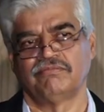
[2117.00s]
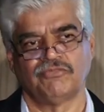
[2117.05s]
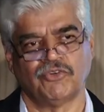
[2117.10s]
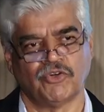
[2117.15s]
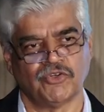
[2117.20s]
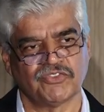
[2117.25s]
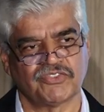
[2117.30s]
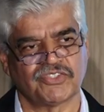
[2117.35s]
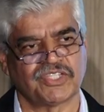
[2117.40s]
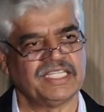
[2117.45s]

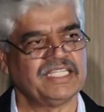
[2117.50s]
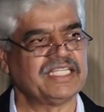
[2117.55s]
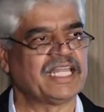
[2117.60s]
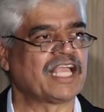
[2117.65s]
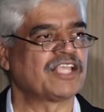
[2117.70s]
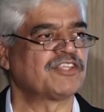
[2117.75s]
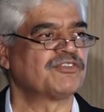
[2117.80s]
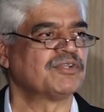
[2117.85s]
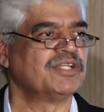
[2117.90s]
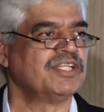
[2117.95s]
phone screen
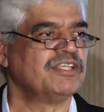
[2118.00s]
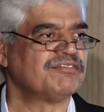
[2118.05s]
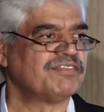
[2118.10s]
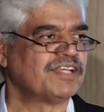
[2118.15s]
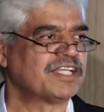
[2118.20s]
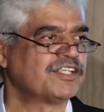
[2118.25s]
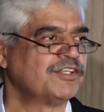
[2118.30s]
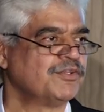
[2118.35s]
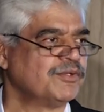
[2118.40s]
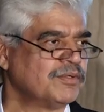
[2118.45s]
actually
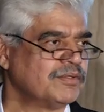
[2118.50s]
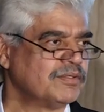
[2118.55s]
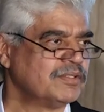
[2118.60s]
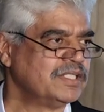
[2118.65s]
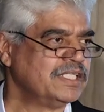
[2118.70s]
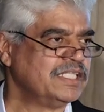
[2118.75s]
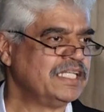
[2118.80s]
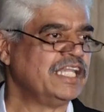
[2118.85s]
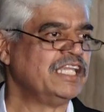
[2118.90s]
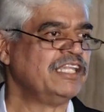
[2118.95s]
affect you
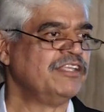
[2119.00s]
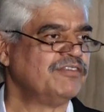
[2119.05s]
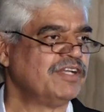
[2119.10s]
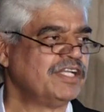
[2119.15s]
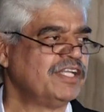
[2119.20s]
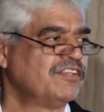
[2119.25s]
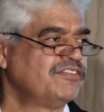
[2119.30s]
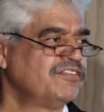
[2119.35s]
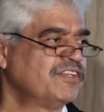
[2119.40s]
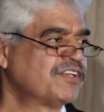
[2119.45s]
in any way?
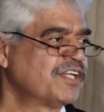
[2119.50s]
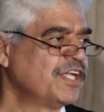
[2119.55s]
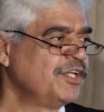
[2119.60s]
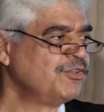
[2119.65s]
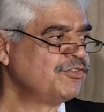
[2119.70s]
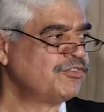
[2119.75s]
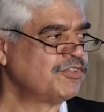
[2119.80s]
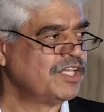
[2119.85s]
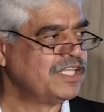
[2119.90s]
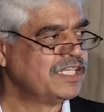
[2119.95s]
Does it
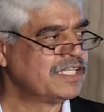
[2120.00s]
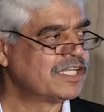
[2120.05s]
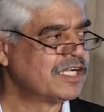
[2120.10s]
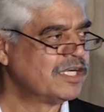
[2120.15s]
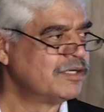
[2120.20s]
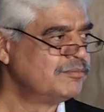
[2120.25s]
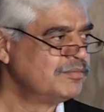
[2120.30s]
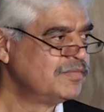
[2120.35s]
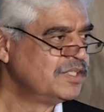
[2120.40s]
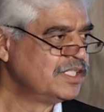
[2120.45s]
reduce your
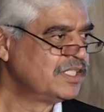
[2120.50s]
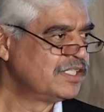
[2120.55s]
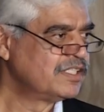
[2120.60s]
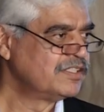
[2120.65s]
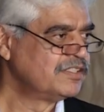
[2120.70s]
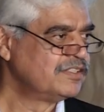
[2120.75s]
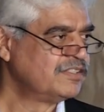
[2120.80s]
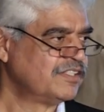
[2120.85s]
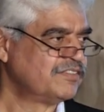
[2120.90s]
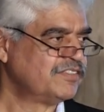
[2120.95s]
income?
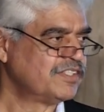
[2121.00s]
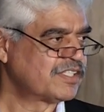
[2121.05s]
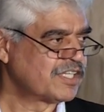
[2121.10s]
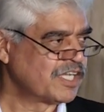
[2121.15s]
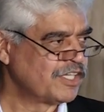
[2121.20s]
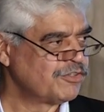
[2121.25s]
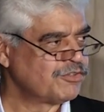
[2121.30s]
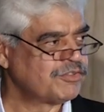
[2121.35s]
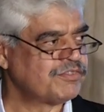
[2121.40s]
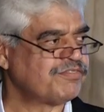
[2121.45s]
Does it
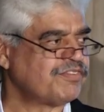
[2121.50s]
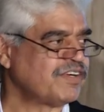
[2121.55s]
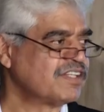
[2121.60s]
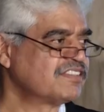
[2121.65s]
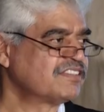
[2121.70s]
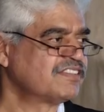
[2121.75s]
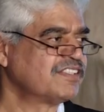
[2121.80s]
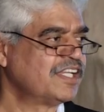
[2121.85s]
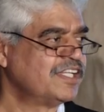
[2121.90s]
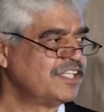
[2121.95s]
reduce the
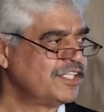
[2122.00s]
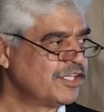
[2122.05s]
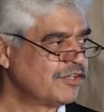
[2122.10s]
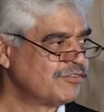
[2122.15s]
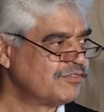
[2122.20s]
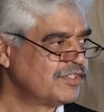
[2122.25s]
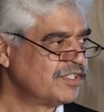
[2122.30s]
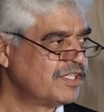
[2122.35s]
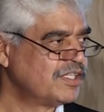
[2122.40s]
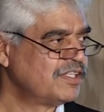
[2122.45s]
functionality
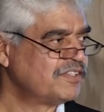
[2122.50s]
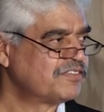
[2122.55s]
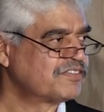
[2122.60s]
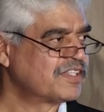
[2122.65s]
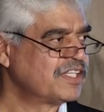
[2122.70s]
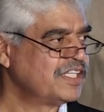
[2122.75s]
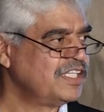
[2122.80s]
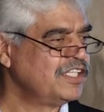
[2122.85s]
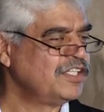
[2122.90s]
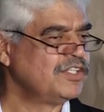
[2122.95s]
of the
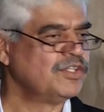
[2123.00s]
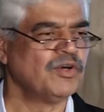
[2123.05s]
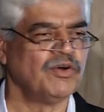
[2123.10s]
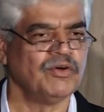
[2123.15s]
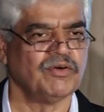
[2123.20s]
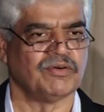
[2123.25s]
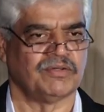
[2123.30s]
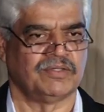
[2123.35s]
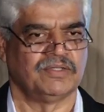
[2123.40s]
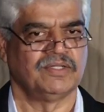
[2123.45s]
screen?
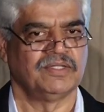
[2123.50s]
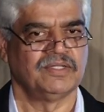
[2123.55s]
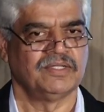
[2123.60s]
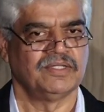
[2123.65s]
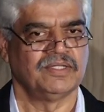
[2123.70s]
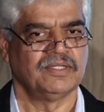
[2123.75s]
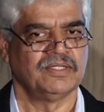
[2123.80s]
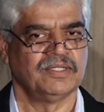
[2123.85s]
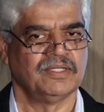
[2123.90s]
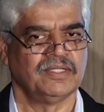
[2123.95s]
No.
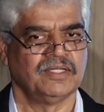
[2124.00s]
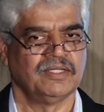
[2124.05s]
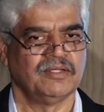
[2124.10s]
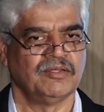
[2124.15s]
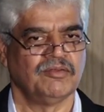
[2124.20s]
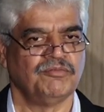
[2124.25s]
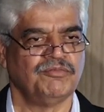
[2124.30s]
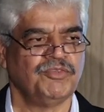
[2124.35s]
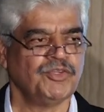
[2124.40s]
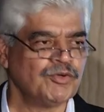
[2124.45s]

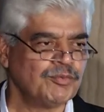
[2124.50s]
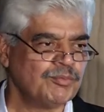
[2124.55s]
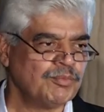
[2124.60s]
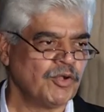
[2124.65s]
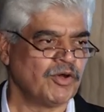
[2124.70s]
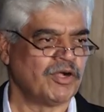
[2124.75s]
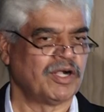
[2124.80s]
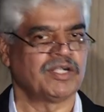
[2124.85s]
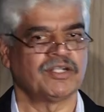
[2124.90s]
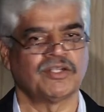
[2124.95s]
We would
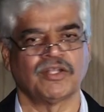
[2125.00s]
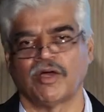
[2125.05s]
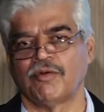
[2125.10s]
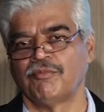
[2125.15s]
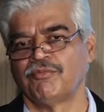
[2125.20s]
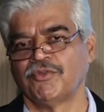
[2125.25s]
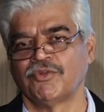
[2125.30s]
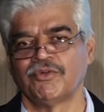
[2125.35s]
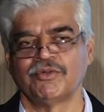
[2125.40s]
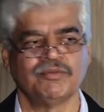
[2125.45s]
blow a
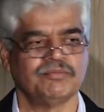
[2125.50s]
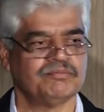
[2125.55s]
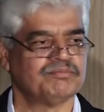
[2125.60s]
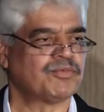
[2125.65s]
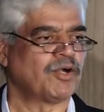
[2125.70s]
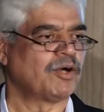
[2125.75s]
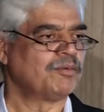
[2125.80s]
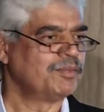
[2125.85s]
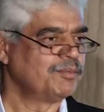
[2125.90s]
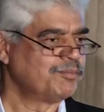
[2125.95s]
top, we would
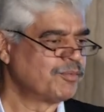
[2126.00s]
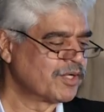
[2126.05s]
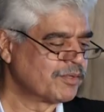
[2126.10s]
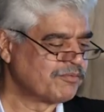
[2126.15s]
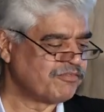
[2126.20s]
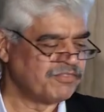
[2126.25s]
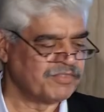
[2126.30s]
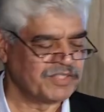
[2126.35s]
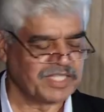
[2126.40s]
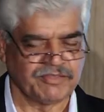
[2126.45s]
probably put a,
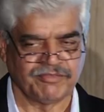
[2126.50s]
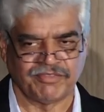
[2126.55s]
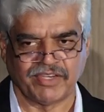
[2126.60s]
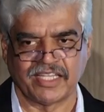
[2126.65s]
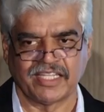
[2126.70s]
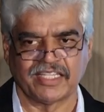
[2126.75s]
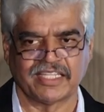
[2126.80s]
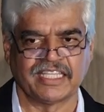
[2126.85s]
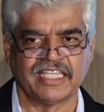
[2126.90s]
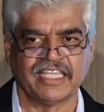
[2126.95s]

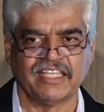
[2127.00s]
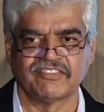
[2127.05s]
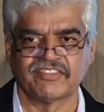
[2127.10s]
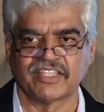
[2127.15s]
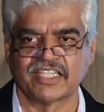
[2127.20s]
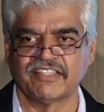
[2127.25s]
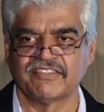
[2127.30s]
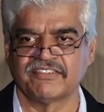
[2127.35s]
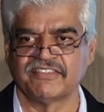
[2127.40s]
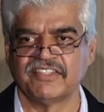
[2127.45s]
file a case
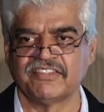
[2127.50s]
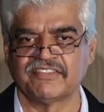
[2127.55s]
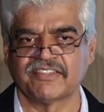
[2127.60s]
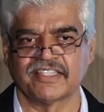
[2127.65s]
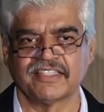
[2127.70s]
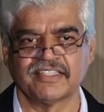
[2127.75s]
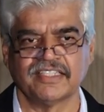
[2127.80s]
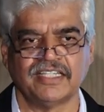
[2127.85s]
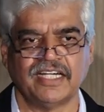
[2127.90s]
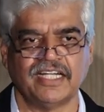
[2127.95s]
against each
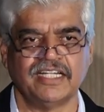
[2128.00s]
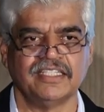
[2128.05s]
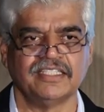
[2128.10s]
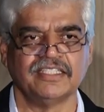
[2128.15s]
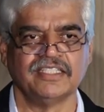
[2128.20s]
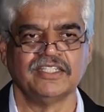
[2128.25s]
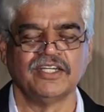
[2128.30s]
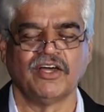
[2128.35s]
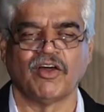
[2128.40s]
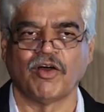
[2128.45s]
other and
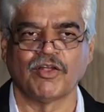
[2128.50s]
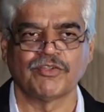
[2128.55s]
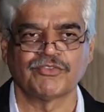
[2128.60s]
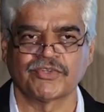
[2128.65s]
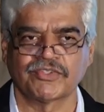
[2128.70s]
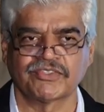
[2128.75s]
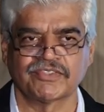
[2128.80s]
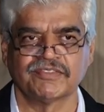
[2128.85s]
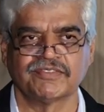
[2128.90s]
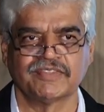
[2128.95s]
all
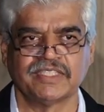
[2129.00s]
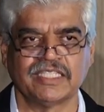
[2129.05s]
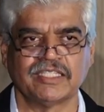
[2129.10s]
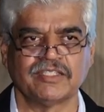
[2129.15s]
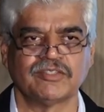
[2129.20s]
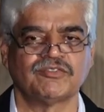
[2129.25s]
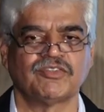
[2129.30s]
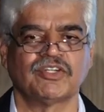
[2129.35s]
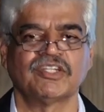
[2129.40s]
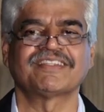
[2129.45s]
sorts of
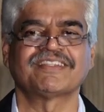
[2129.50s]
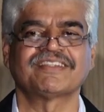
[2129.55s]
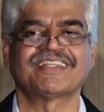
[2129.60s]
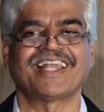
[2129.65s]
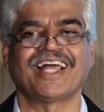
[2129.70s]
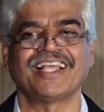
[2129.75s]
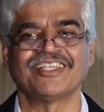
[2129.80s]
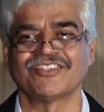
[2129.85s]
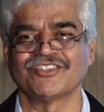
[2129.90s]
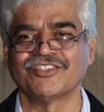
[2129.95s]
things. For a
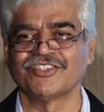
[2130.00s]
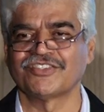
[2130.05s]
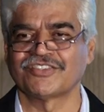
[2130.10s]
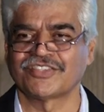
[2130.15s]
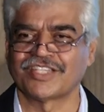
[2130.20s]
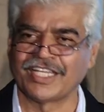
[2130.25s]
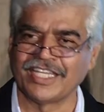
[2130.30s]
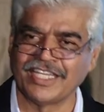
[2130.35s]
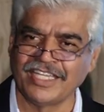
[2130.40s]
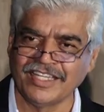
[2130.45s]
scratch on a
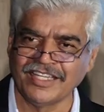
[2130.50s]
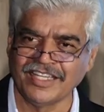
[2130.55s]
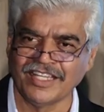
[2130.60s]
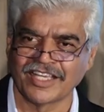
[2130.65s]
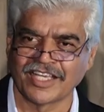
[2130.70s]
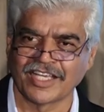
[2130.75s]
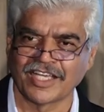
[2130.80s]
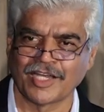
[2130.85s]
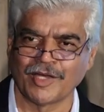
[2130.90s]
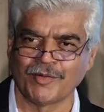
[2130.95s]
screen,
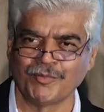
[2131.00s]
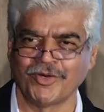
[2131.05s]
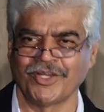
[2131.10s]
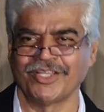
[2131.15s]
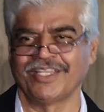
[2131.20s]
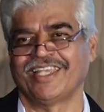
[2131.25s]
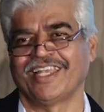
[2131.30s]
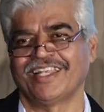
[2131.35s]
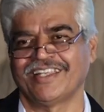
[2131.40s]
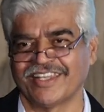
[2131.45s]
come
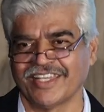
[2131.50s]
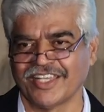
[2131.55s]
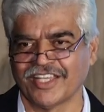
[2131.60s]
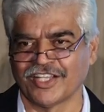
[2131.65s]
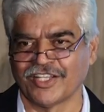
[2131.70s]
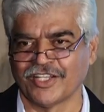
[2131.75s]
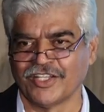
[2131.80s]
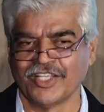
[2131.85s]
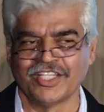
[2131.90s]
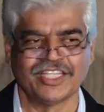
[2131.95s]
on, get
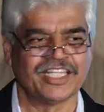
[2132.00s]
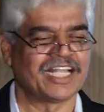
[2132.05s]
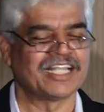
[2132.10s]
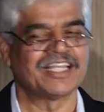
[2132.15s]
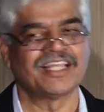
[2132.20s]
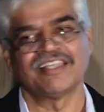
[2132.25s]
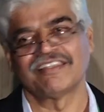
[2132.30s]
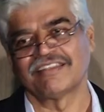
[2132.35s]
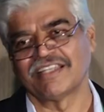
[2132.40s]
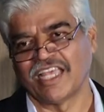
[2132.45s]
real. That
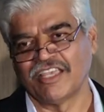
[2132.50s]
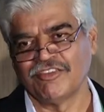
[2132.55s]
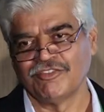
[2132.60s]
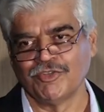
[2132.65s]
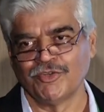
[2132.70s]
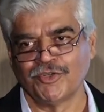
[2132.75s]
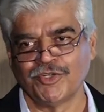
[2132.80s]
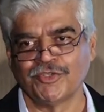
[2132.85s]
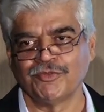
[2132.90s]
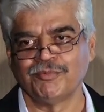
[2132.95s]
guy's
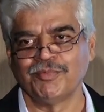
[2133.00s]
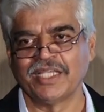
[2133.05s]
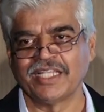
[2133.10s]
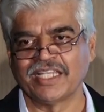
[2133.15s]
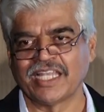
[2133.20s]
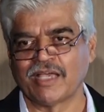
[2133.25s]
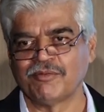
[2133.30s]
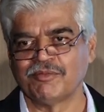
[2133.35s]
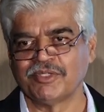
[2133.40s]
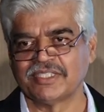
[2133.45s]
livelihood is being
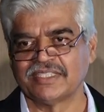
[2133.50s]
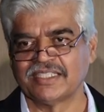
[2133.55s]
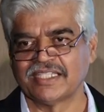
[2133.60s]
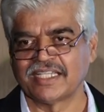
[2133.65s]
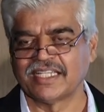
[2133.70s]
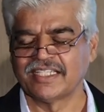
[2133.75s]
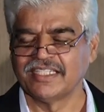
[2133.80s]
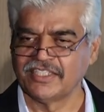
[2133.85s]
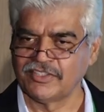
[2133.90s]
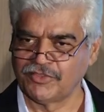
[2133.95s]
damaged
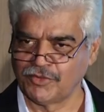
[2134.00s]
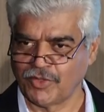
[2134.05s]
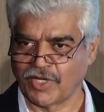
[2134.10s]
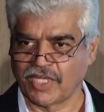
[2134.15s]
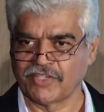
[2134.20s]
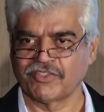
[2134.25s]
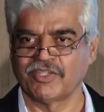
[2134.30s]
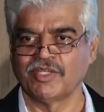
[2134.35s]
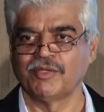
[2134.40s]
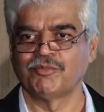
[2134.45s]
there and he's, you're
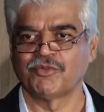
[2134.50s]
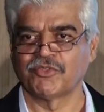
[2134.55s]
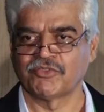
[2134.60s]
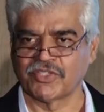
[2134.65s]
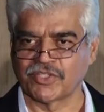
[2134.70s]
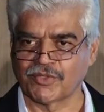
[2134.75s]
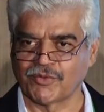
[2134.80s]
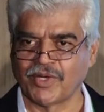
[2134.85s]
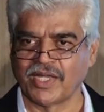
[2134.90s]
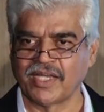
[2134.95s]
asking him to
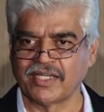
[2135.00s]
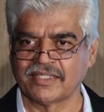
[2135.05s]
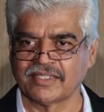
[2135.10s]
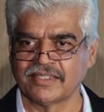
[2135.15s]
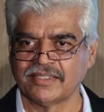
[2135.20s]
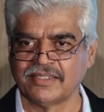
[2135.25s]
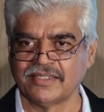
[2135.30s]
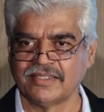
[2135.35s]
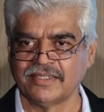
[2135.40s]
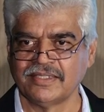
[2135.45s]
sit quiet
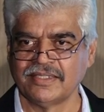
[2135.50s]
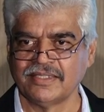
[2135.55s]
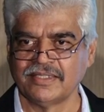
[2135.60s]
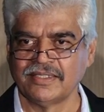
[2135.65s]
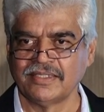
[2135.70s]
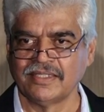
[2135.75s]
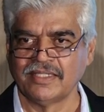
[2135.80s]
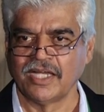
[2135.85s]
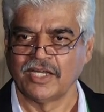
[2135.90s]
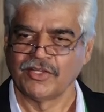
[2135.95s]

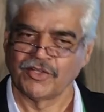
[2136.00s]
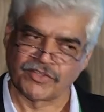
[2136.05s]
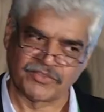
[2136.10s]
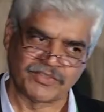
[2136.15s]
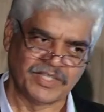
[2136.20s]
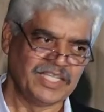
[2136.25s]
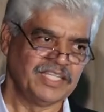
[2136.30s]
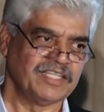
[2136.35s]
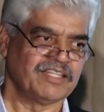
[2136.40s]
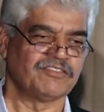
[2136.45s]
and you're
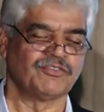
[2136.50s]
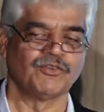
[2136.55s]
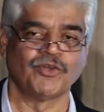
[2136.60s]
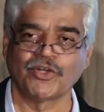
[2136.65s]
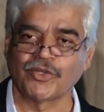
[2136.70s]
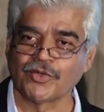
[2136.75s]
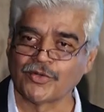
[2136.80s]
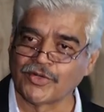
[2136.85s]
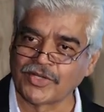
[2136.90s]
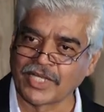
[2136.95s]
saying he has
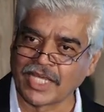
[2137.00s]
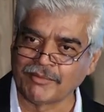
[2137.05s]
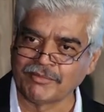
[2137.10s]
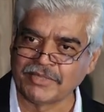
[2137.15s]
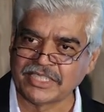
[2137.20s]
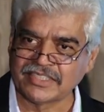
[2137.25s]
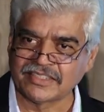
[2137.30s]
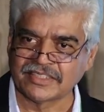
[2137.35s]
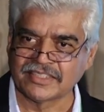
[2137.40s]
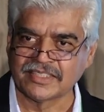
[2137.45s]
got no
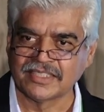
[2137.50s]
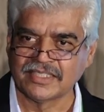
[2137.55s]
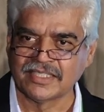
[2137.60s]
damage.